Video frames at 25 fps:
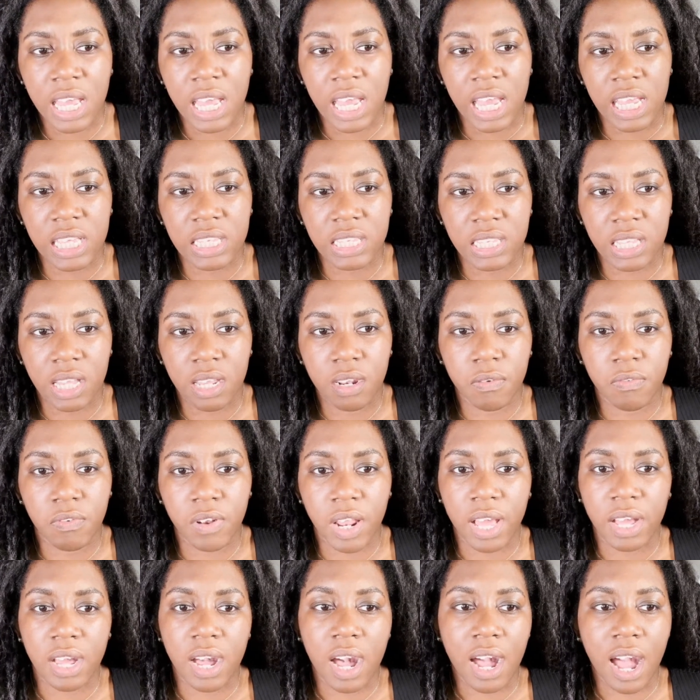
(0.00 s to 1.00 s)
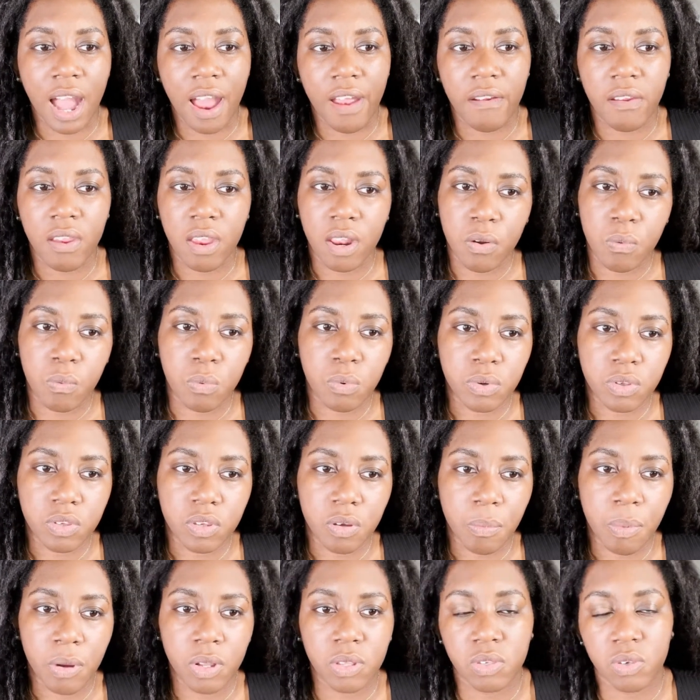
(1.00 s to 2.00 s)
instead of like carrying a water
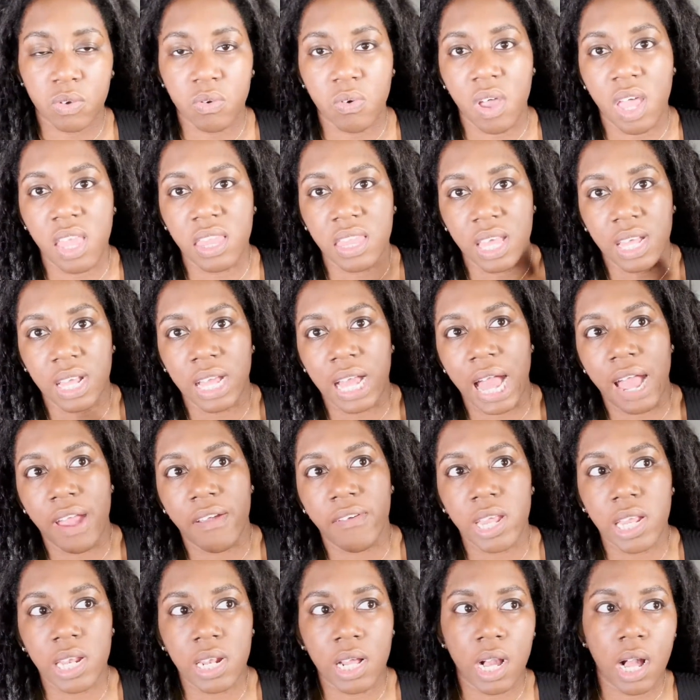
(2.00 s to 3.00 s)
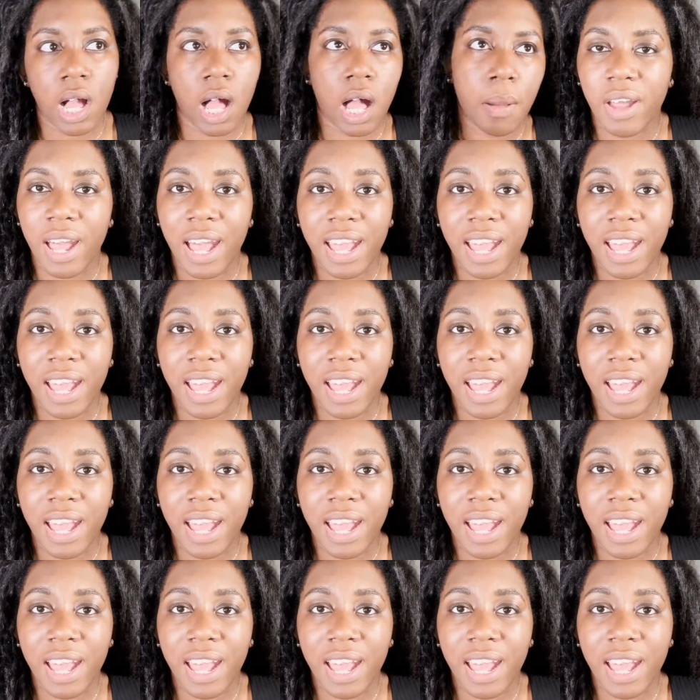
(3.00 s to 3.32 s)
bottle and then carrying a cup,